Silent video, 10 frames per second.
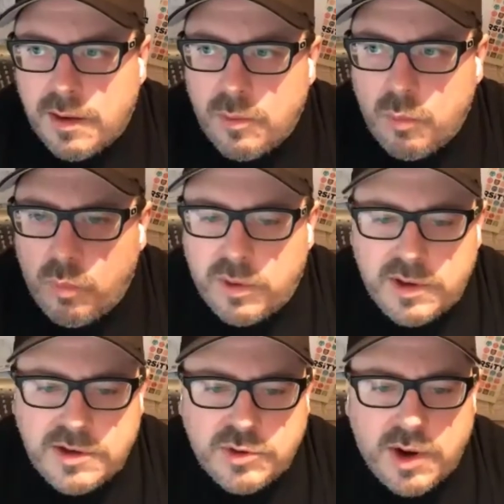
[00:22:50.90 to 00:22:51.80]

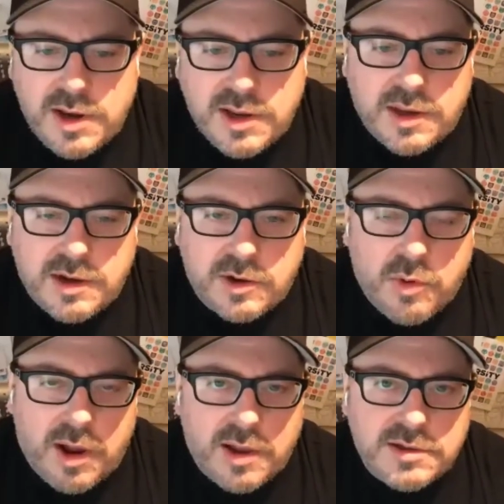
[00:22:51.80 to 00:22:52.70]
Really try to get
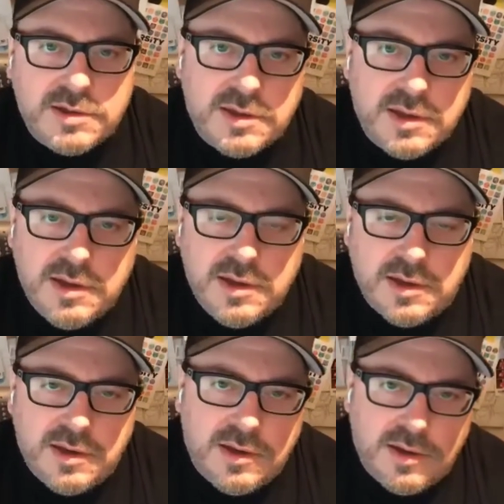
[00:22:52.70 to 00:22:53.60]
across
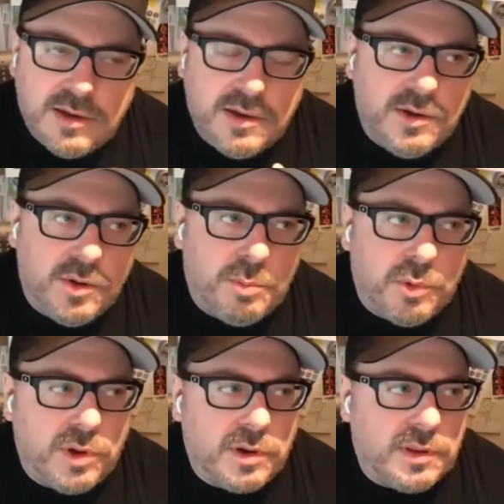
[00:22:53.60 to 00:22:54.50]
in your
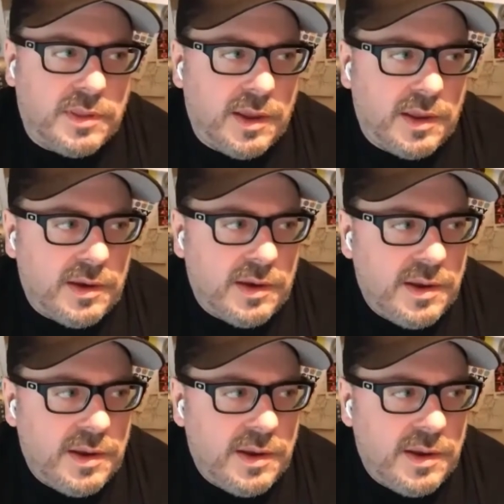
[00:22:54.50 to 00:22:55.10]
book that